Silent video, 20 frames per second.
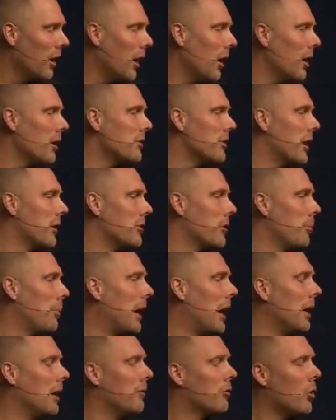us as a
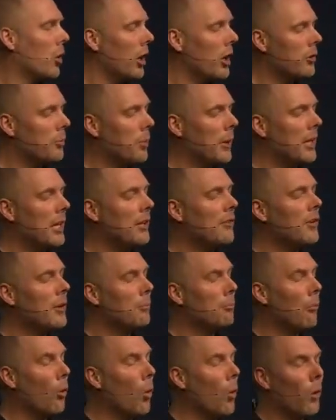body of Christ, but
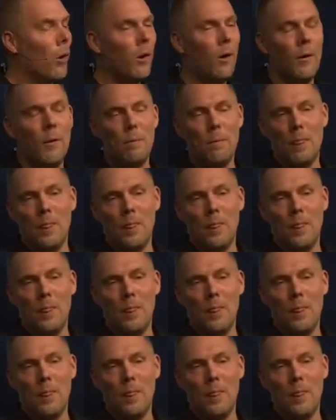even more,